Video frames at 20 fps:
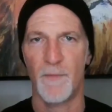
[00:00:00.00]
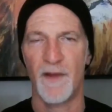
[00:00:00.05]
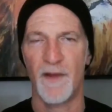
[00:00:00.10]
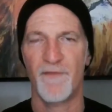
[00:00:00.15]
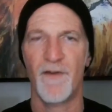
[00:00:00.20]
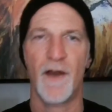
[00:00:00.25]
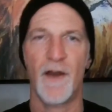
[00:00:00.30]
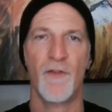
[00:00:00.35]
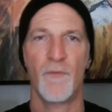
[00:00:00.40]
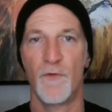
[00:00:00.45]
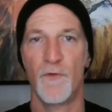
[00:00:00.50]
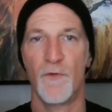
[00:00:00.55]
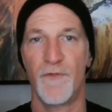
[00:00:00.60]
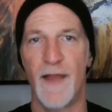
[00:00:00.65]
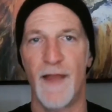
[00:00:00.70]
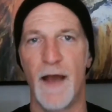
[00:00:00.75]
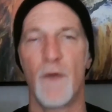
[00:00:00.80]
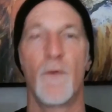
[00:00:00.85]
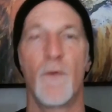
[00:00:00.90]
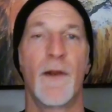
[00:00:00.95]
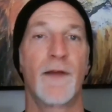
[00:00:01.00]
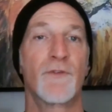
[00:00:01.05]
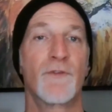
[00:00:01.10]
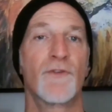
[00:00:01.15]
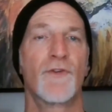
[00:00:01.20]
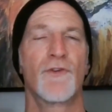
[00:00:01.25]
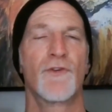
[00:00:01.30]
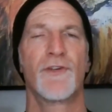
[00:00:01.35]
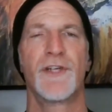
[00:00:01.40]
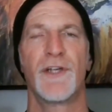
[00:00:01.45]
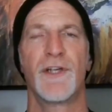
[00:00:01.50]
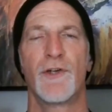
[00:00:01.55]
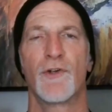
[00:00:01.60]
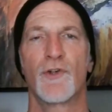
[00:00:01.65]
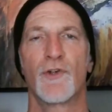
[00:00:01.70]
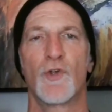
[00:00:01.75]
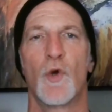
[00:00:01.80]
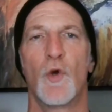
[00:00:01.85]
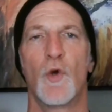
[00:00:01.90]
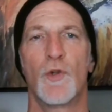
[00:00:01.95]
father moved out when I was 13
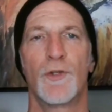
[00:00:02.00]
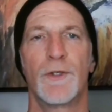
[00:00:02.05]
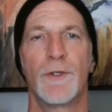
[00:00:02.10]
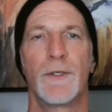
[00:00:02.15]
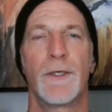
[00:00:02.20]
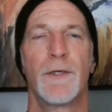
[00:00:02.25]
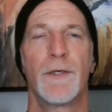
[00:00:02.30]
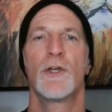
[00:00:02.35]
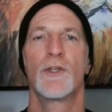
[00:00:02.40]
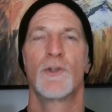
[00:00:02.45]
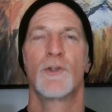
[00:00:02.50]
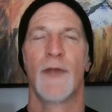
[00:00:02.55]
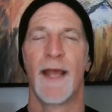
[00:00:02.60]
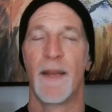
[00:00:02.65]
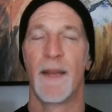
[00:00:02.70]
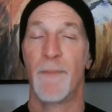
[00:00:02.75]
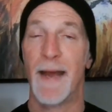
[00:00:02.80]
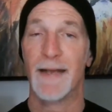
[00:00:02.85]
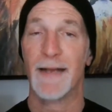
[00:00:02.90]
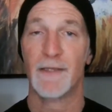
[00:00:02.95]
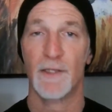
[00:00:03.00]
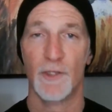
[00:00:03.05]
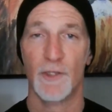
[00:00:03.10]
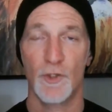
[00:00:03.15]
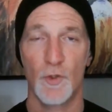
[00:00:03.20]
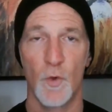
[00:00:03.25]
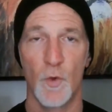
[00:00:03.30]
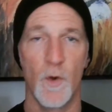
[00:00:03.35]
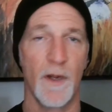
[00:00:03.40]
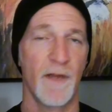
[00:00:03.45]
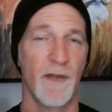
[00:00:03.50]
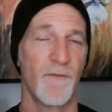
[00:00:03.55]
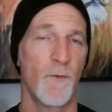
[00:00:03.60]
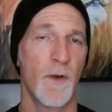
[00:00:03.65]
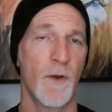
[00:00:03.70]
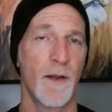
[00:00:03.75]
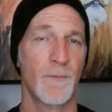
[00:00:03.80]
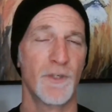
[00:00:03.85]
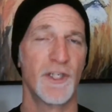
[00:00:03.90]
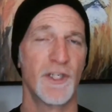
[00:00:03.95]
years old. So getting back to the story of
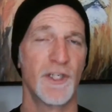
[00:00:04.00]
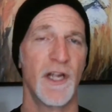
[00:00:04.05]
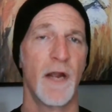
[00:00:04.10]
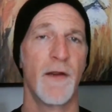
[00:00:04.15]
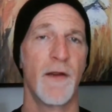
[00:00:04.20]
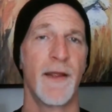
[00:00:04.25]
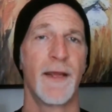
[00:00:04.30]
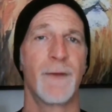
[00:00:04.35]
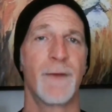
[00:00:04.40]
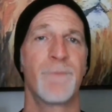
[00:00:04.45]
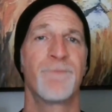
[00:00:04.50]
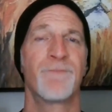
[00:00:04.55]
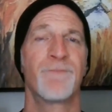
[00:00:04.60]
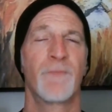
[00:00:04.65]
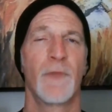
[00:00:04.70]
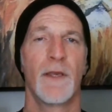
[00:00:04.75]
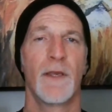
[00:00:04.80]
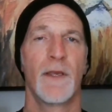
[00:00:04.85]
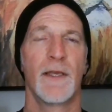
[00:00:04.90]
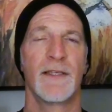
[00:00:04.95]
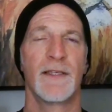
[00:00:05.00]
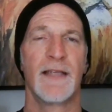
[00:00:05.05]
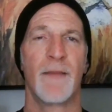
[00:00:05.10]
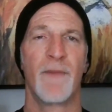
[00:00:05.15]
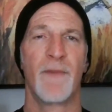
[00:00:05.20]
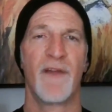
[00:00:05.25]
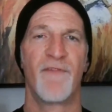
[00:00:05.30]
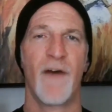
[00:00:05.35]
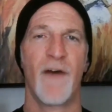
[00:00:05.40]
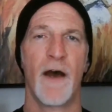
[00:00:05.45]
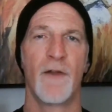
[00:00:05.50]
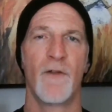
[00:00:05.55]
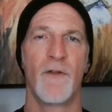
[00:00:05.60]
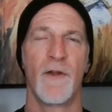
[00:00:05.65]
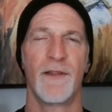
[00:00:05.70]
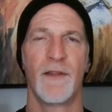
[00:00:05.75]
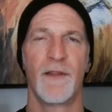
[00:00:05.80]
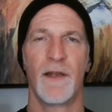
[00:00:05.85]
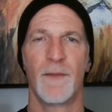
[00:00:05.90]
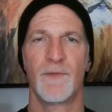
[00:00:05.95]
what I'm sharing is that my father
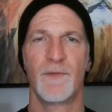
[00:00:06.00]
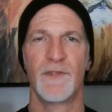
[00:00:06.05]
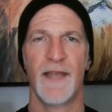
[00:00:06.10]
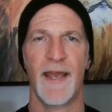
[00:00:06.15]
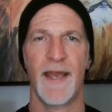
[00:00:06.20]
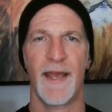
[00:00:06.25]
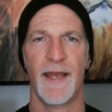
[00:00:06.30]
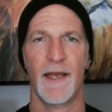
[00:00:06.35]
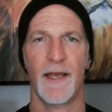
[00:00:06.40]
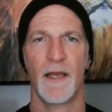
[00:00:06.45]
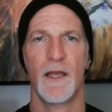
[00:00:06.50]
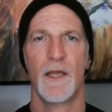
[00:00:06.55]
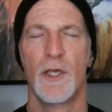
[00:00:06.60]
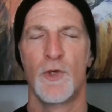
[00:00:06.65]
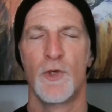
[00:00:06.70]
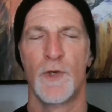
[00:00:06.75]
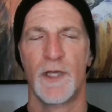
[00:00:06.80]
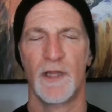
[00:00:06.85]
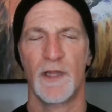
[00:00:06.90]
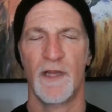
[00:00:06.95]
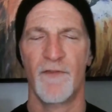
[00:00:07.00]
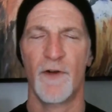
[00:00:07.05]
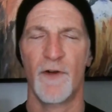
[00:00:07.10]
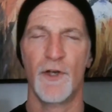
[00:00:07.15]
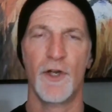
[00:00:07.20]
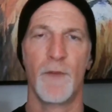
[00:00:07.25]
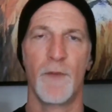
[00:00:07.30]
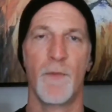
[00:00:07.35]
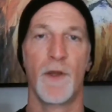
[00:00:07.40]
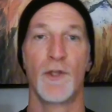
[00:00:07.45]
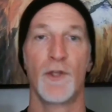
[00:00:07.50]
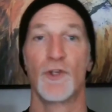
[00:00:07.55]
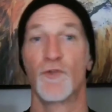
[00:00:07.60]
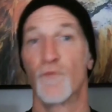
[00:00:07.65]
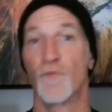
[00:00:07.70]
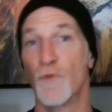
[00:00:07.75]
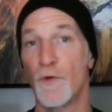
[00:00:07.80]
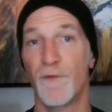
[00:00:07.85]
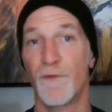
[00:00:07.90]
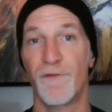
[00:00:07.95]
ended up saying, you can live under your mother's
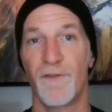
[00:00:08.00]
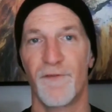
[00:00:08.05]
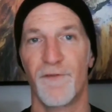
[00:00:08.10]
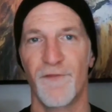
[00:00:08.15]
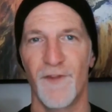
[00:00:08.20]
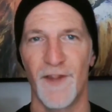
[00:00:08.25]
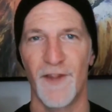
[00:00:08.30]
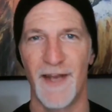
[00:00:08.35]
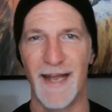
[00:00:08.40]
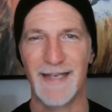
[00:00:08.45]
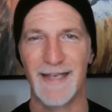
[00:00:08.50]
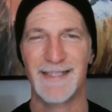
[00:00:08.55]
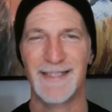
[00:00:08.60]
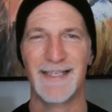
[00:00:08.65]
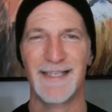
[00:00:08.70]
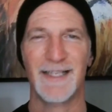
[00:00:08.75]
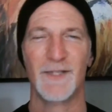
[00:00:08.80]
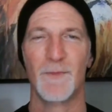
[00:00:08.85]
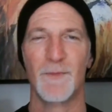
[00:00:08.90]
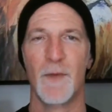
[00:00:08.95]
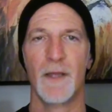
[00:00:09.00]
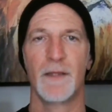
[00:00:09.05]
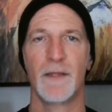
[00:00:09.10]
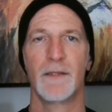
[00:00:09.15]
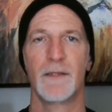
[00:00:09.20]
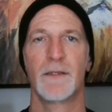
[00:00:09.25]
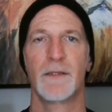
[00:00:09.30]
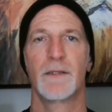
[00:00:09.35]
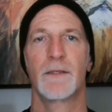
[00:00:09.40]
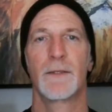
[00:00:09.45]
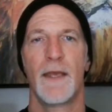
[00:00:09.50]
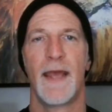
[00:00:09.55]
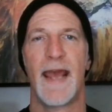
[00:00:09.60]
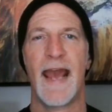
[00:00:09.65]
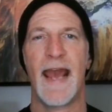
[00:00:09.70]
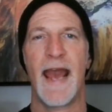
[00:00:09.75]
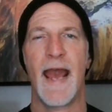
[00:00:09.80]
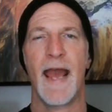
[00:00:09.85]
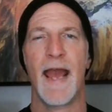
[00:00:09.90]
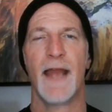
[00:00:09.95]
roof for the next 6 months.
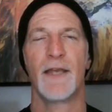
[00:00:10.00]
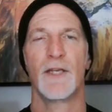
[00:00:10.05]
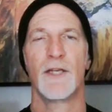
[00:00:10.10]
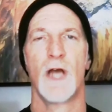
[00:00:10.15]
And